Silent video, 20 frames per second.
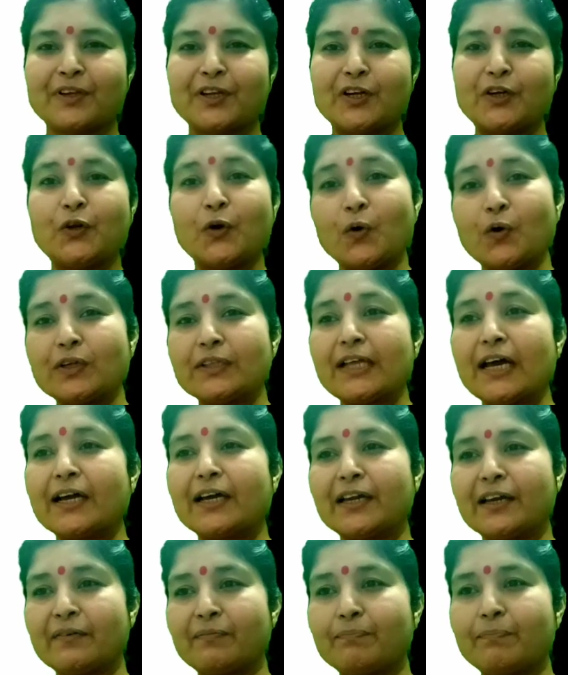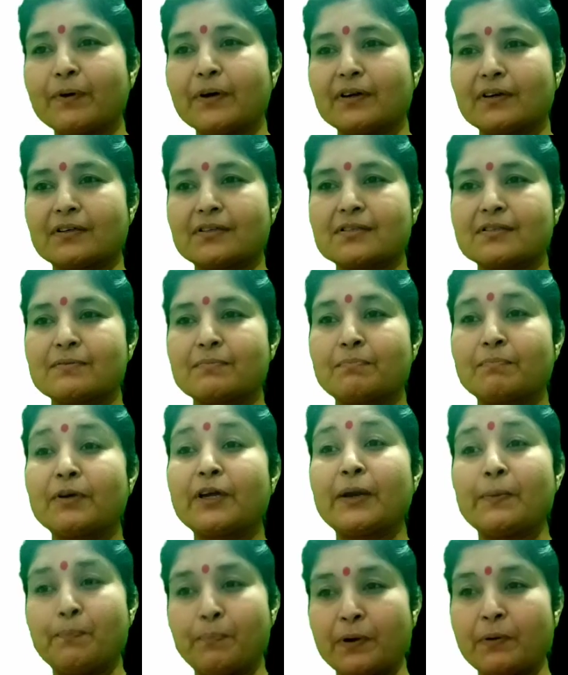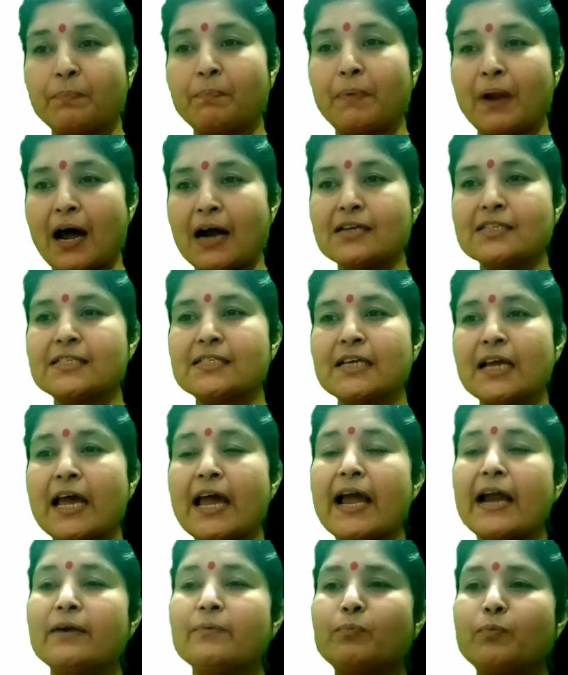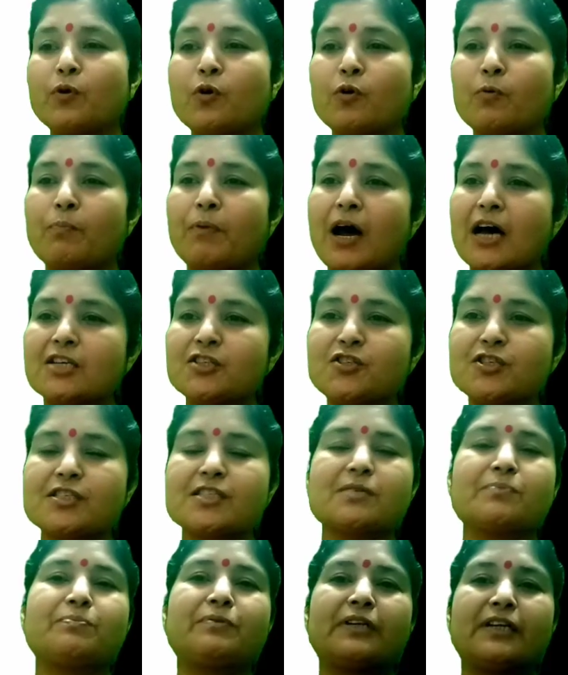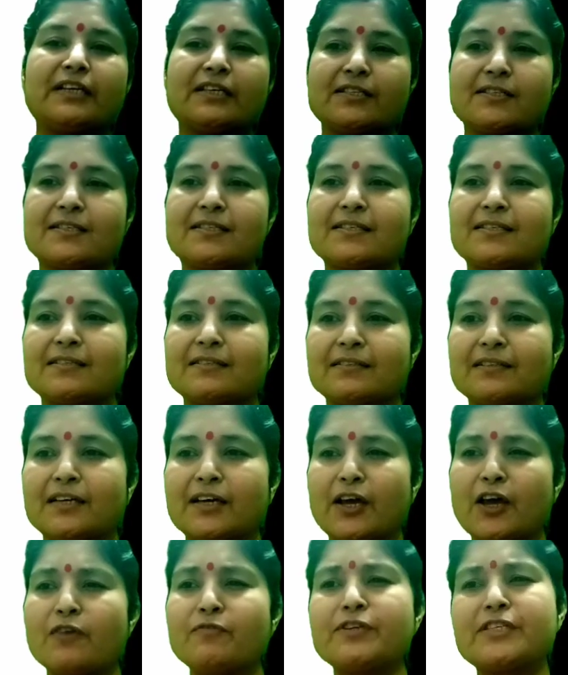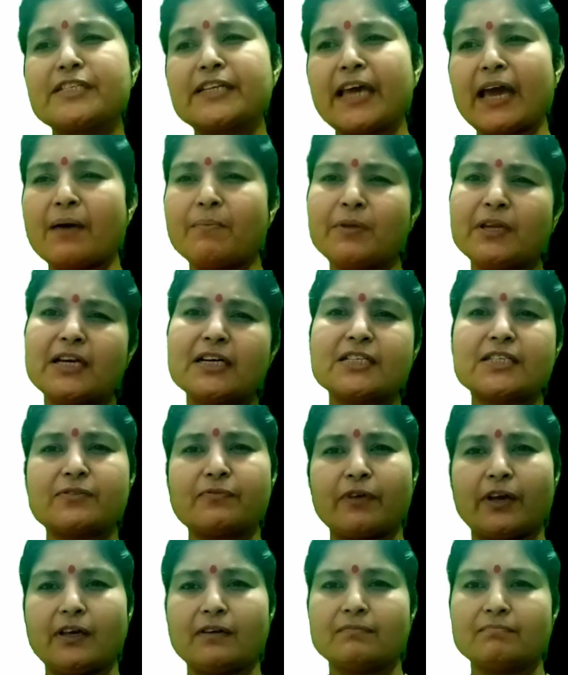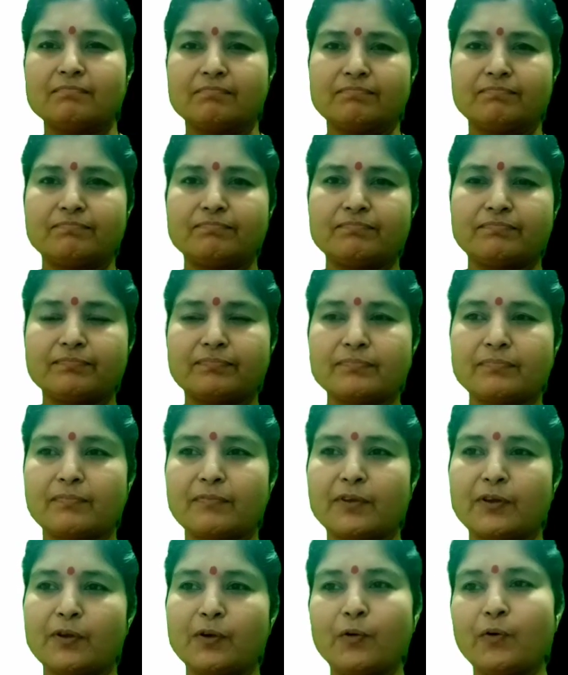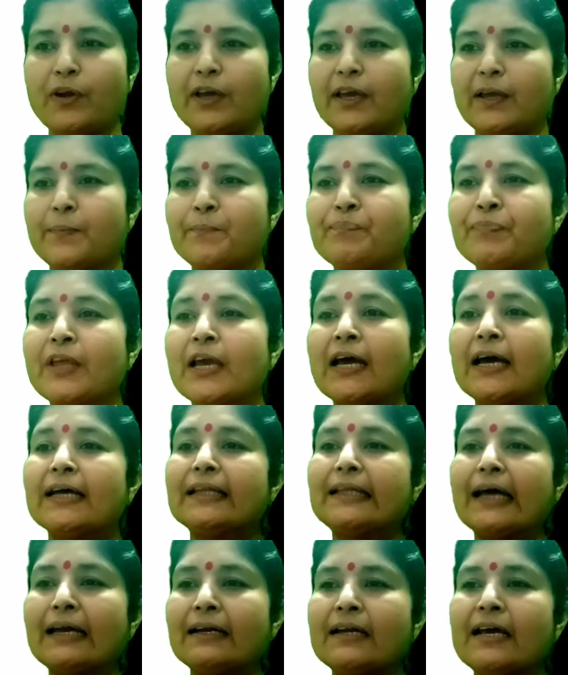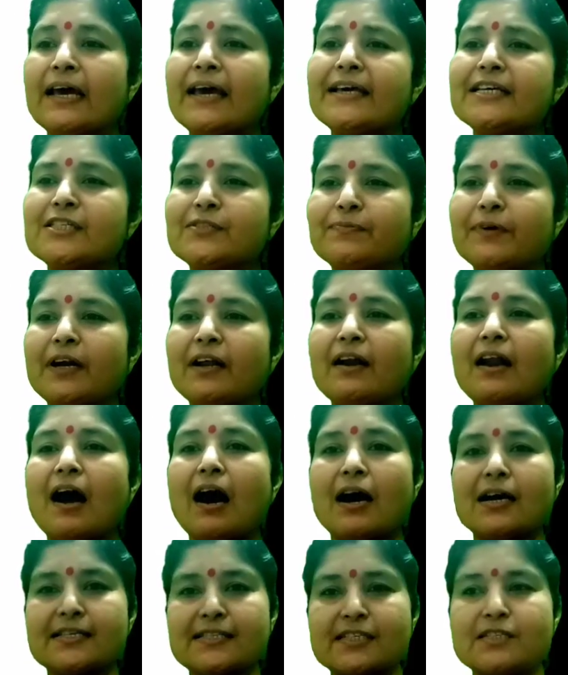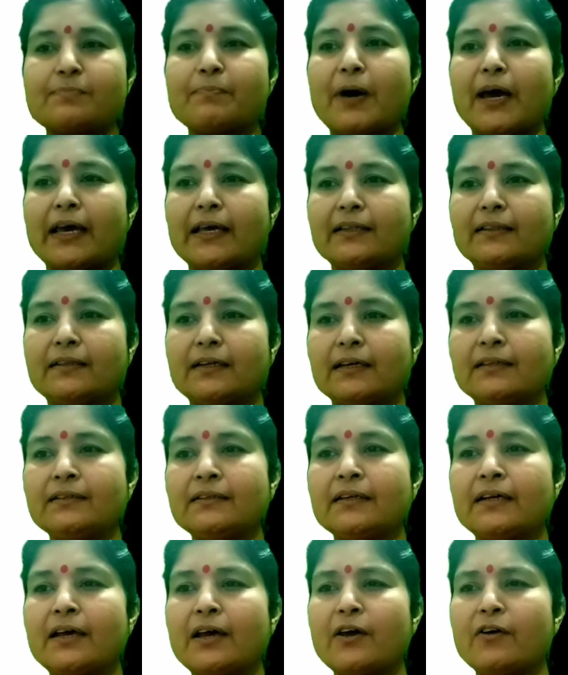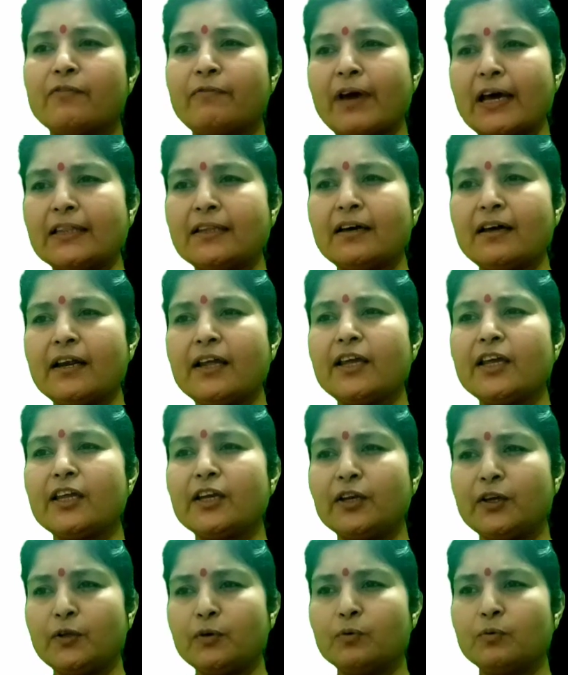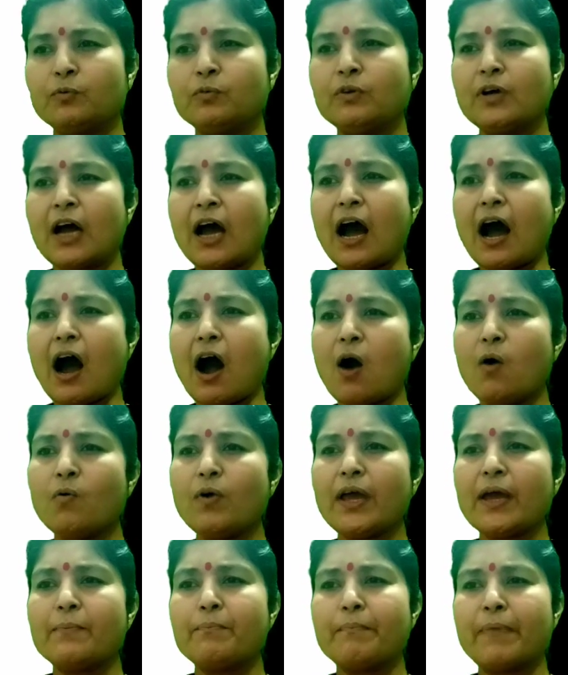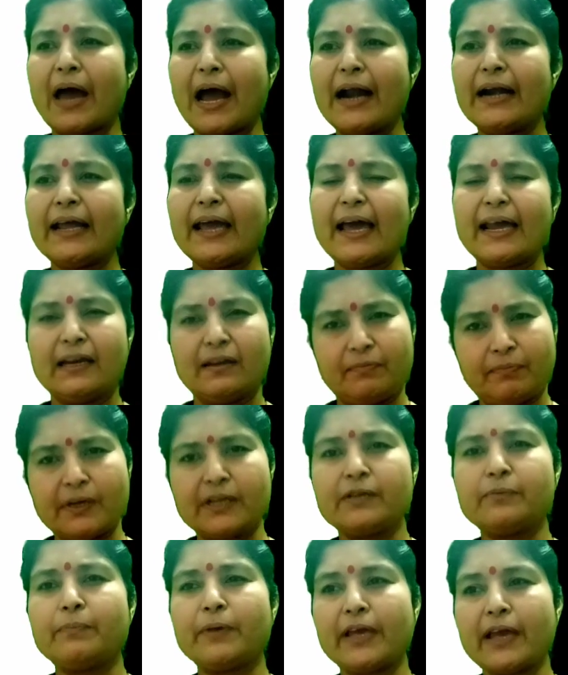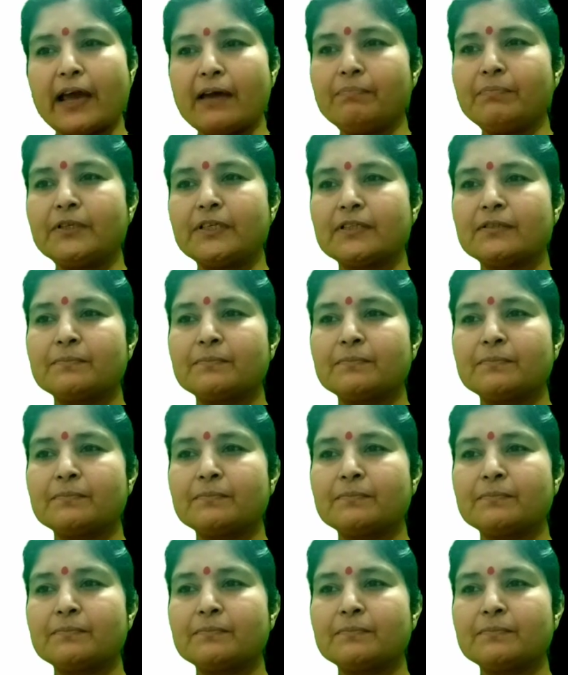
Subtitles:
tore the creeper plants and broke branches of trees which came in its way. Okay, then Iswaran asked Mahendran whether he knew how a mad elephant behaved.